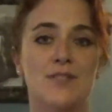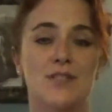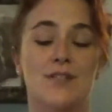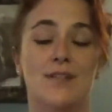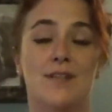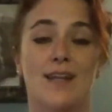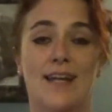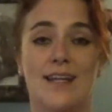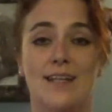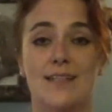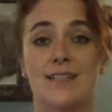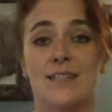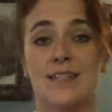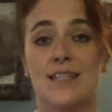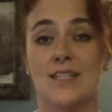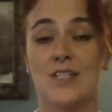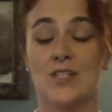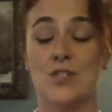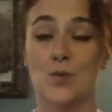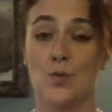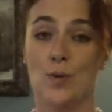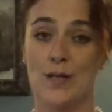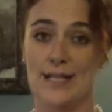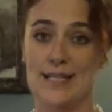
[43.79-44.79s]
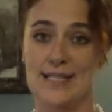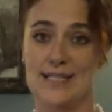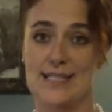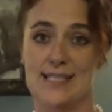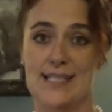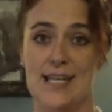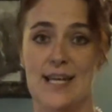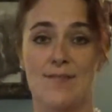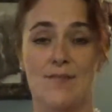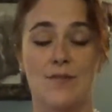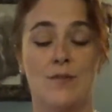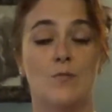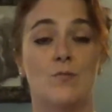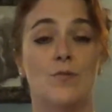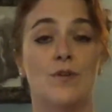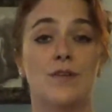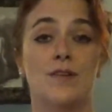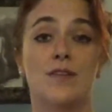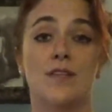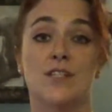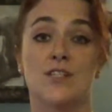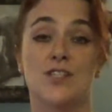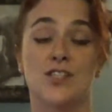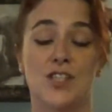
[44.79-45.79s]
to nineteen twenty-seven
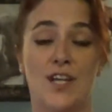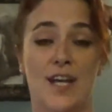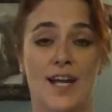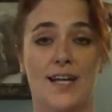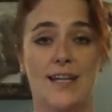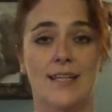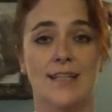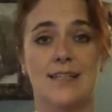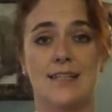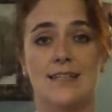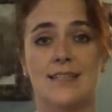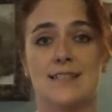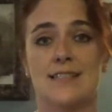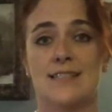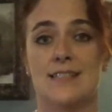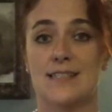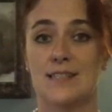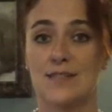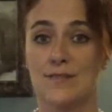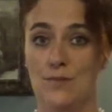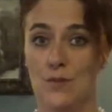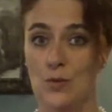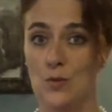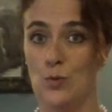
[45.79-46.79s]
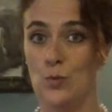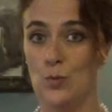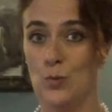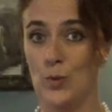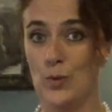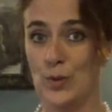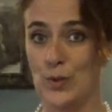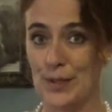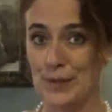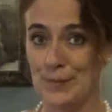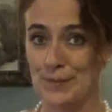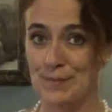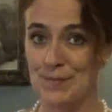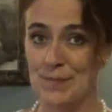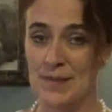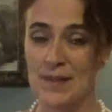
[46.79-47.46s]
with the Chinese Civil War.